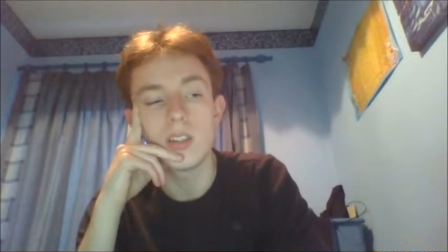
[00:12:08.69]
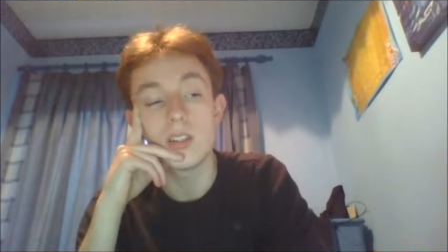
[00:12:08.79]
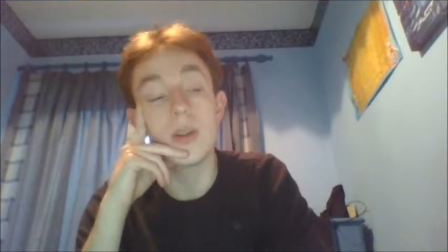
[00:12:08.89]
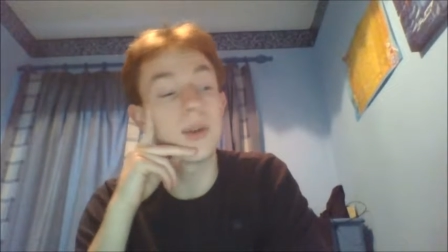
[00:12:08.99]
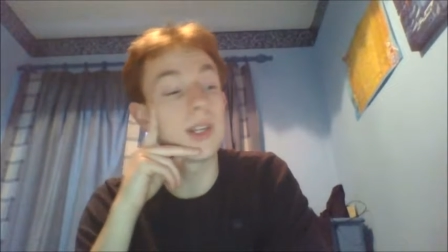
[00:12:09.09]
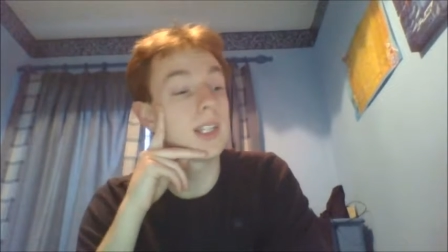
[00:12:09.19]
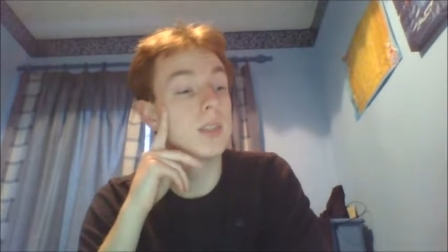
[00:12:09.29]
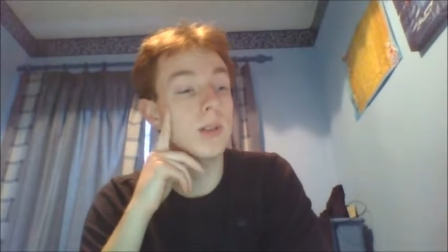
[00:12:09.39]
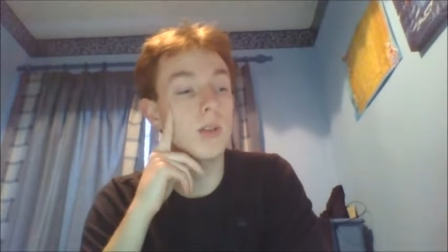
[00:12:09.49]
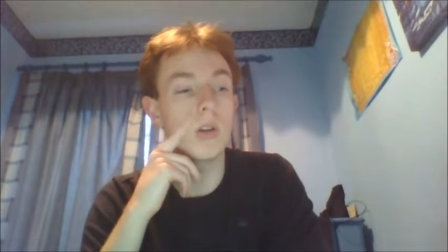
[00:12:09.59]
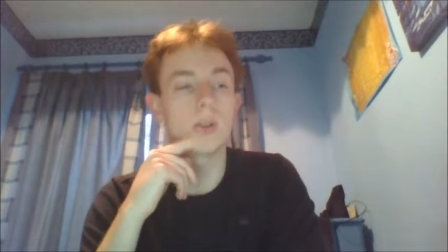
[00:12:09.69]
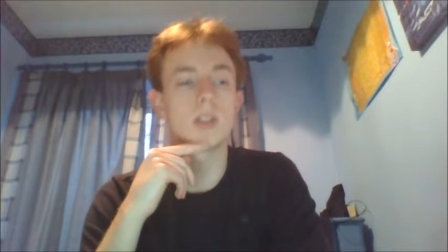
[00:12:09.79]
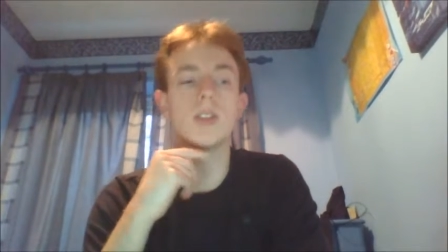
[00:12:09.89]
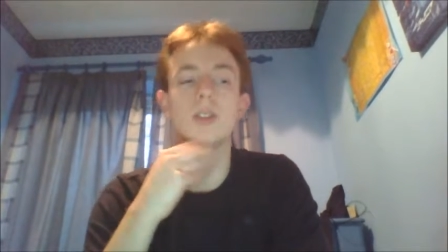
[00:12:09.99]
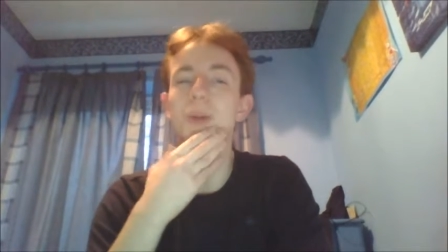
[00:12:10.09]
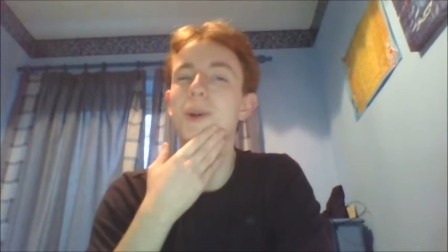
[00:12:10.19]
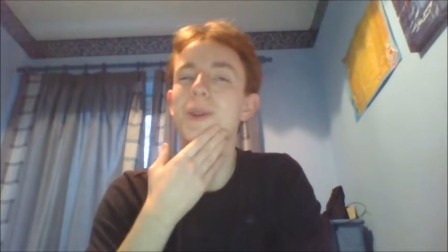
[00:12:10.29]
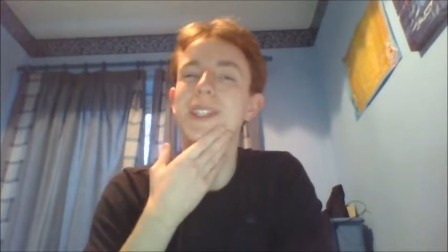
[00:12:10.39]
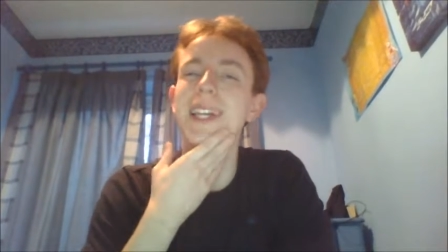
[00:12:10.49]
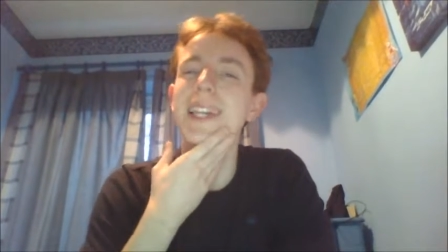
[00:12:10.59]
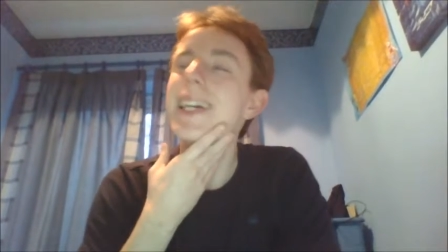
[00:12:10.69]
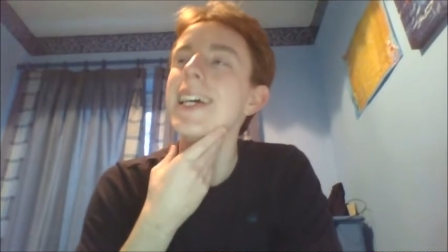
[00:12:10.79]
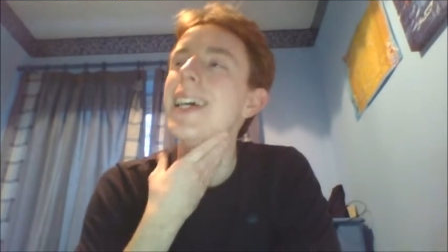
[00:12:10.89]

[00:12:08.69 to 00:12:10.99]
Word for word: So anyway, that's about all I wanted to talk about today.